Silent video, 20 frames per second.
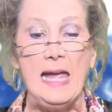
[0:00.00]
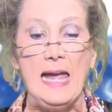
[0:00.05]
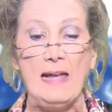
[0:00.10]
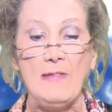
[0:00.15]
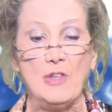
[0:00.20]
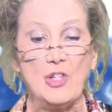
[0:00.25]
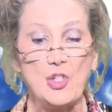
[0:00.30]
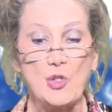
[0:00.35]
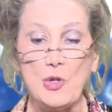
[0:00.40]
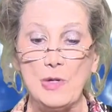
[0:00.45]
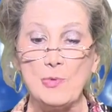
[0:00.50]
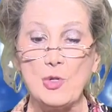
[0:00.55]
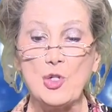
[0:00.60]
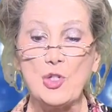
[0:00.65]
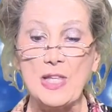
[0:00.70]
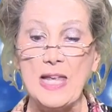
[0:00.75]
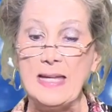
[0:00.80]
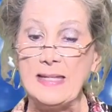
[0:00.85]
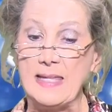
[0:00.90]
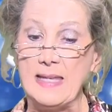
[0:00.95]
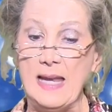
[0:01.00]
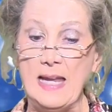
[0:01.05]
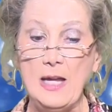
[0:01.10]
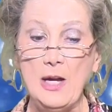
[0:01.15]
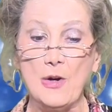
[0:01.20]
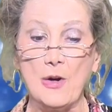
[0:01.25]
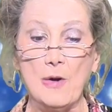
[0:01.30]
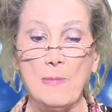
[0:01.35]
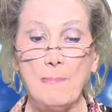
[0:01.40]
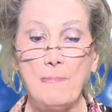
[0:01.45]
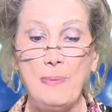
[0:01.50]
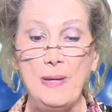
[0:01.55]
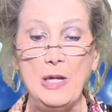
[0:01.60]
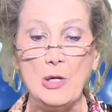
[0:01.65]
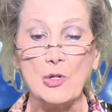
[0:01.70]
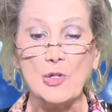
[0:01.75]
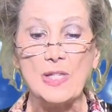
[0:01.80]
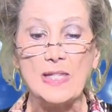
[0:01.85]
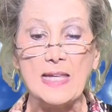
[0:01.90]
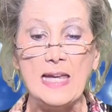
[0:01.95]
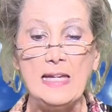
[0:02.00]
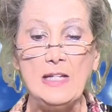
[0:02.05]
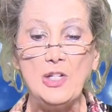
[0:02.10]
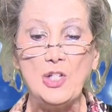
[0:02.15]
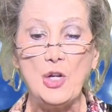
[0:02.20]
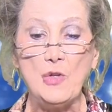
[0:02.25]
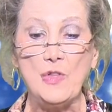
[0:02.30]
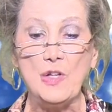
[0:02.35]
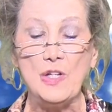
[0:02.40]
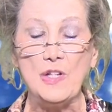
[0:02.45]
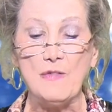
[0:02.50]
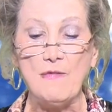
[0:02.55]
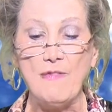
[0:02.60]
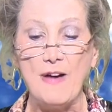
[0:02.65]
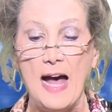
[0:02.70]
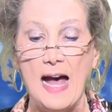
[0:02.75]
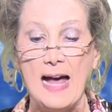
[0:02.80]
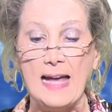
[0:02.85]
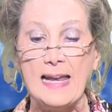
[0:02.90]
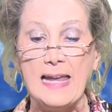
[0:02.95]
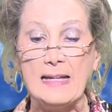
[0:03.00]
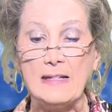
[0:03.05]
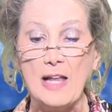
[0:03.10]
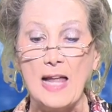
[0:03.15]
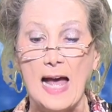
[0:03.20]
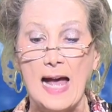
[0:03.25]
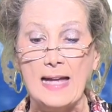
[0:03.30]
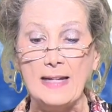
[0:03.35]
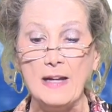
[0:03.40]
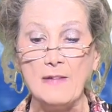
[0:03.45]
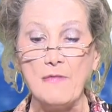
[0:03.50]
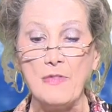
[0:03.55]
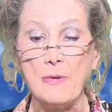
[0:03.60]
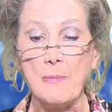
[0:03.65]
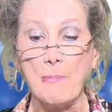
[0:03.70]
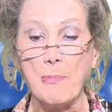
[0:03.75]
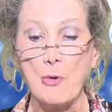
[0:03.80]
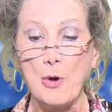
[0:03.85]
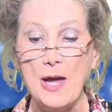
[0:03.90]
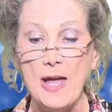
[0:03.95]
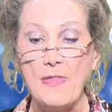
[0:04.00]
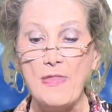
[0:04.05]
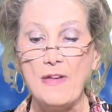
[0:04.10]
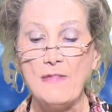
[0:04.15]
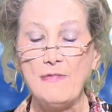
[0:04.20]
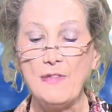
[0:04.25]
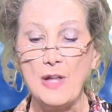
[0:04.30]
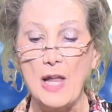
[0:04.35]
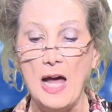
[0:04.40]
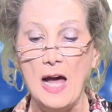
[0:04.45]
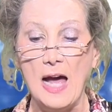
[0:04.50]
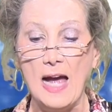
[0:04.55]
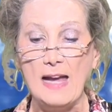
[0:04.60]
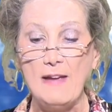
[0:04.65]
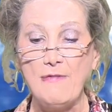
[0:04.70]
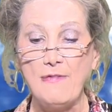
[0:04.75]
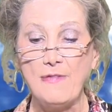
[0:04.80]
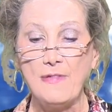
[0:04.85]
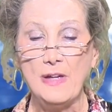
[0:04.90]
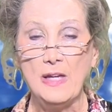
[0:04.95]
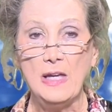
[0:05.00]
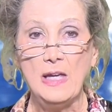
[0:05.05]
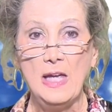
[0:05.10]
And the scripture says it here, piercing to the dividing line of the breath of life.